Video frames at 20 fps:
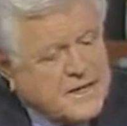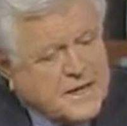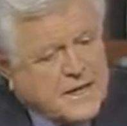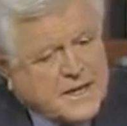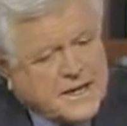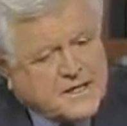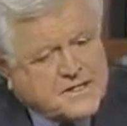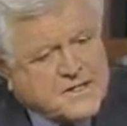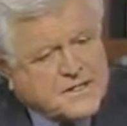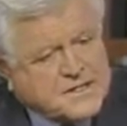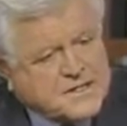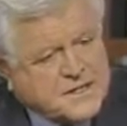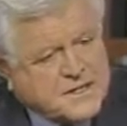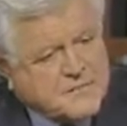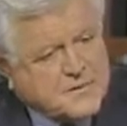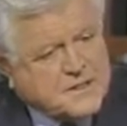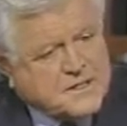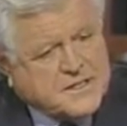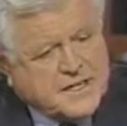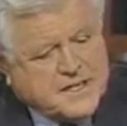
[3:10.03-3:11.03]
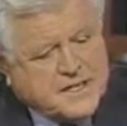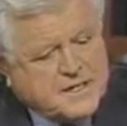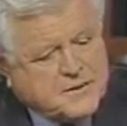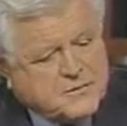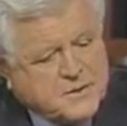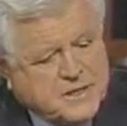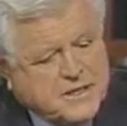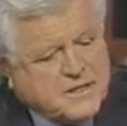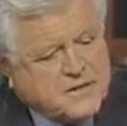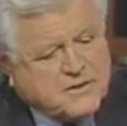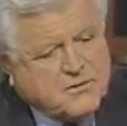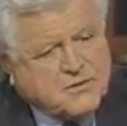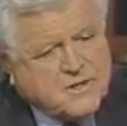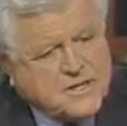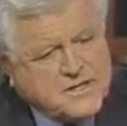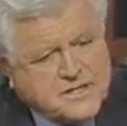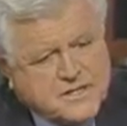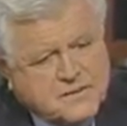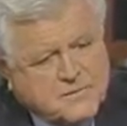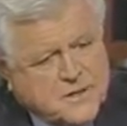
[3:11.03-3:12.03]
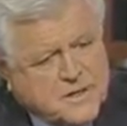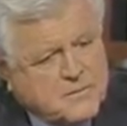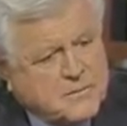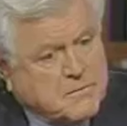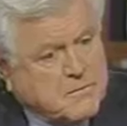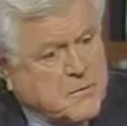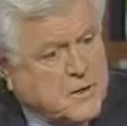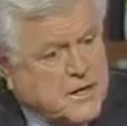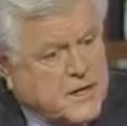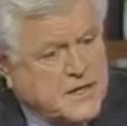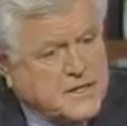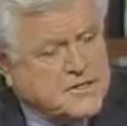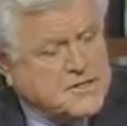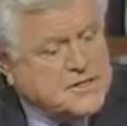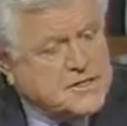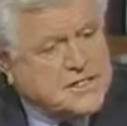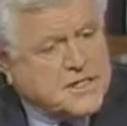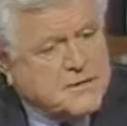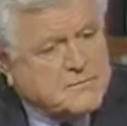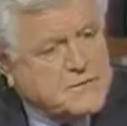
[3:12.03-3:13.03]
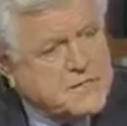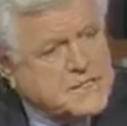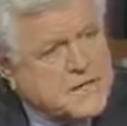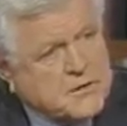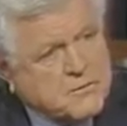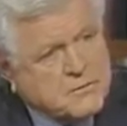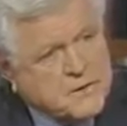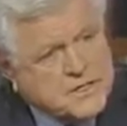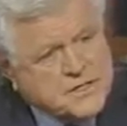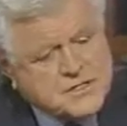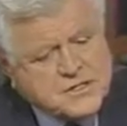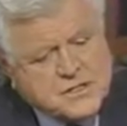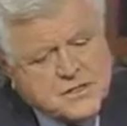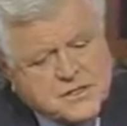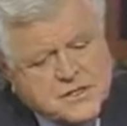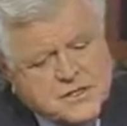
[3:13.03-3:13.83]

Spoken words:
actions that have been taken with the increase in the minimum wage and stem cell research.